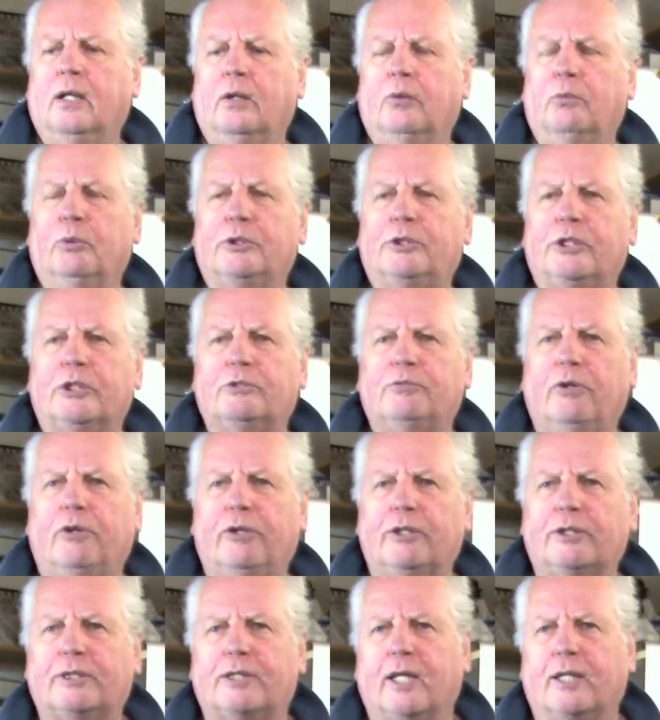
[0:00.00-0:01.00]
which is
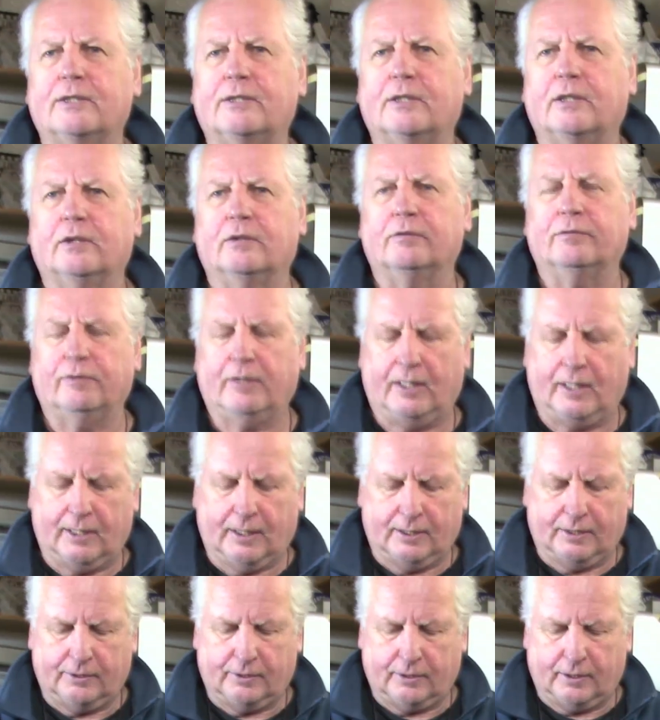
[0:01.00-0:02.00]
very sensitive,
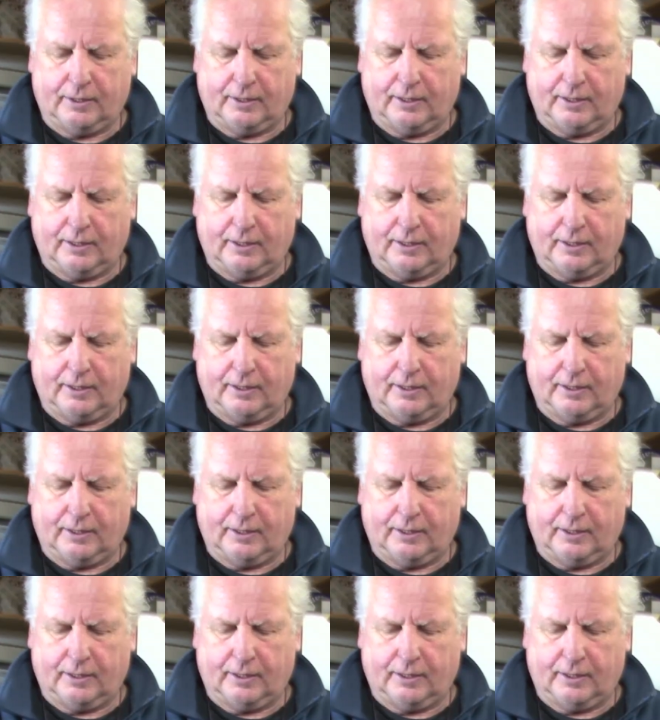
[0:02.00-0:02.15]
and